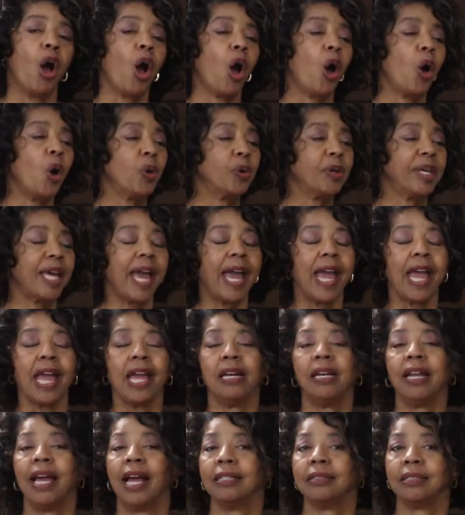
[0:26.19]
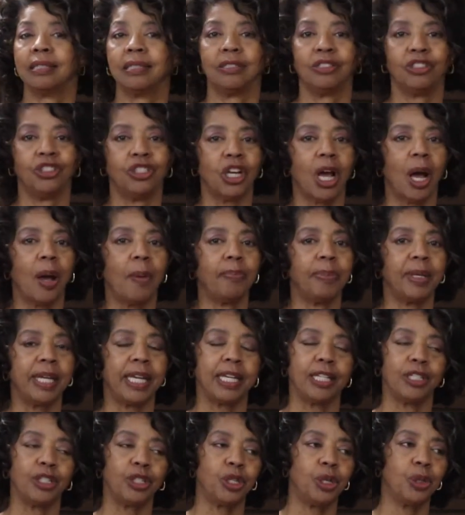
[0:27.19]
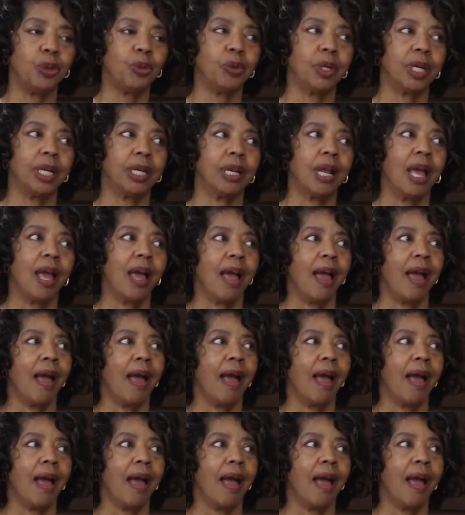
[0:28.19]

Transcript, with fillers: Okay, let's jump into it.